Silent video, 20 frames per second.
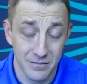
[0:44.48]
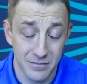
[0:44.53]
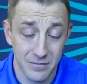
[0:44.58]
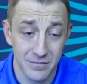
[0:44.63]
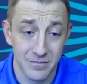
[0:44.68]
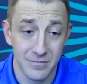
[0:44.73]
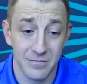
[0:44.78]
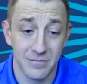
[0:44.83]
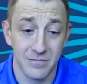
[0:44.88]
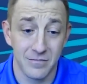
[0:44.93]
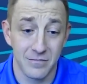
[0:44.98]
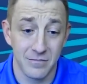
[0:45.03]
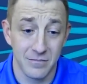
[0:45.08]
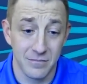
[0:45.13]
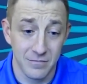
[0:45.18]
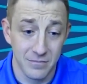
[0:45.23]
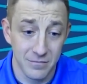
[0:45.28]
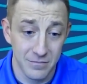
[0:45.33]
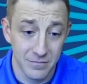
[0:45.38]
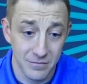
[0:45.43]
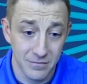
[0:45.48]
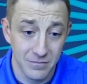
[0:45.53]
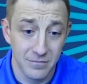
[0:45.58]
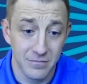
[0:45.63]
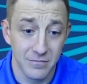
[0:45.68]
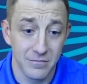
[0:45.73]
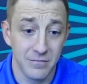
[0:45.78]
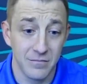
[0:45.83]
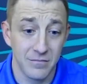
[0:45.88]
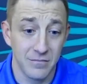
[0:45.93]

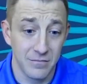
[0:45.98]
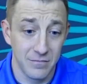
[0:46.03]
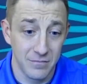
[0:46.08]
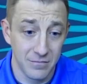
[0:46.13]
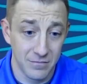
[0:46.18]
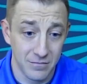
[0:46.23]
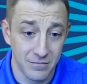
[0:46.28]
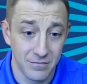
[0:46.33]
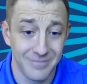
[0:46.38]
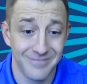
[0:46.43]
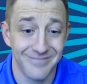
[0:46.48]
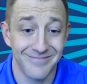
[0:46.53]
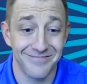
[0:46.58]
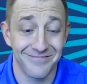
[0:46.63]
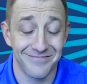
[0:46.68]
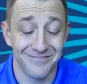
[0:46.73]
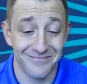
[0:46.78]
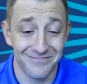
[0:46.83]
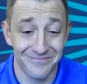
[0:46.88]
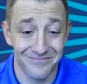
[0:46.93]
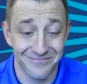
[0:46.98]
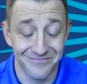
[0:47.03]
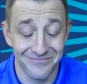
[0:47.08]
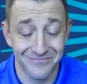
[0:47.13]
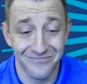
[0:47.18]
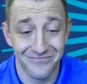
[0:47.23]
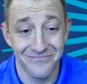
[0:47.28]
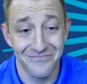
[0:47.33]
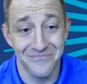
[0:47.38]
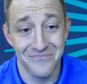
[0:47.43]

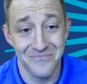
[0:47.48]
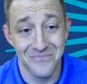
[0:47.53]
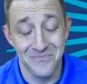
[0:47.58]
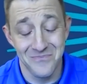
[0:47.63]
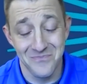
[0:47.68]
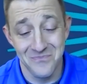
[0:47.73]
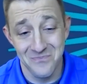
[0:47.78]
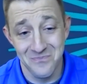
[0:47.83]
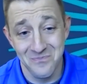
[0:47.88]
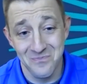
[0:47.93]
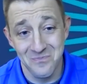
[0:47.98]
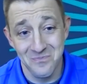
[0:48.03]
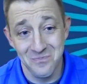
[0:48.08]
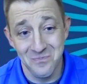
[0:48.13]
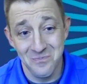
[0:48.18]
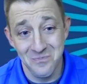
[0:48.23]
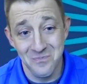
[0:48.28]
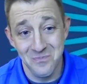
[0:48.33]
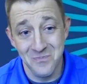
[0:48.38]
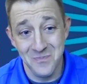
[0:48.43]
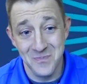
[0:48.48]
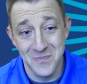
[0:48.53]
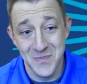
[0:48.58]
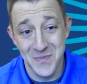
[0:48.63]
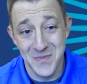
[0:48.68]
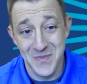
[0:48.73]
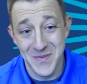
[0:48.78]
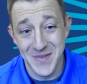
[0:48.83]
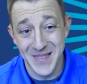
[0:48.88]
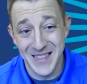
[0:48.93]

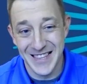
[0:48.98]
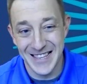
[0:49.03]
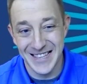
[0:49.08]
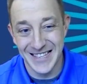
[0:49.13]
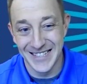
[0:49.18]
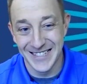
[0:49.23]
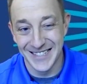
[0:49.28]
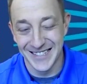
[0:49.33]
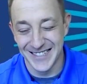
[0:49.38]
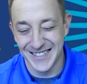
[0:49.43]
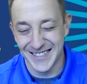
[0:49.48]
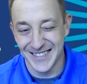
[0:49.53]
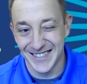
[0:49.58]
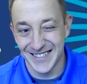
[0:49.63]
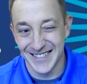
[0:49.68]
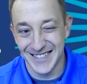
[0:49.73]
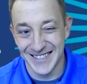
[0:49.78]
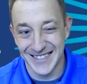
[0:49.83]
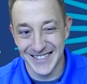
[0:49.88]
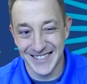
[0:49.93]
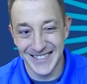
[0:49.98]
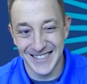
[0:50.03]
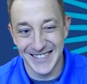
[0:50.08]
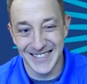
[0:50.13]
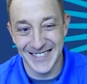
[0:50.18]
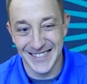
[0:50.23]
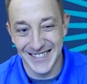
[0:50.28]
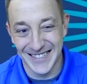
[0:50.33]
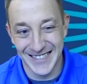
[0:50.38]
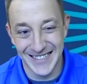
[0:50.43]

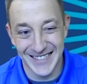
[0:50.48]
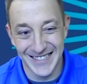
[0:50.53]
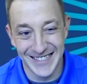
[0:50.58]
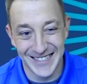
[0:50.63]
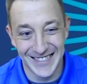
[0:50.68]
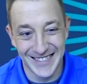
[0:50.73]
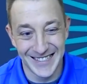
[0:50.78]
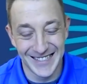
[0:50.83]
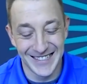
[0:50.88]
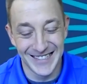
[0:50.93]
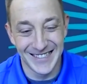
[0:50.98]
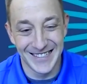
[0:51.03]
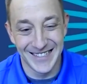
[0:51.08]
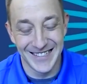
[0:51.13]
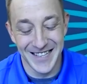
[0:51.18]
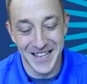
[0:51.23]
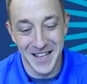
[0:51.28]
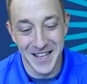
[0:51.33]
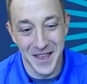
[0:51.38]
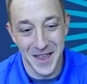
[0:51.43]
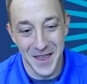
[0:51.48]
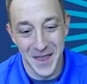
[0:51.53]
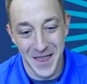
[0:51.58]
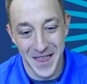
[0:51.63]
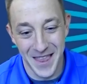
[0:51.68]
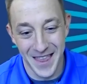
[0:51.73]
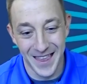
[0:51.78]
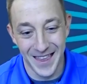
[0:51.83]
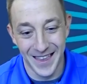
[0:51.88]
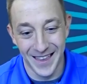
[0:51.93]

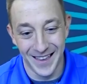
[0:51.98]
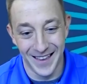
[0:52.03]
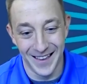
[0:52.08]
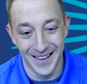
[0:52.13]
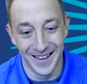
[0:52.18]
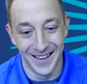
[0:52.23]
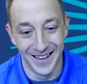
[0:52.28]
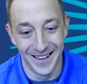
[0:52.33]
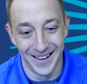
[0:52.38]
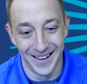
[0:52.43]
[no speech]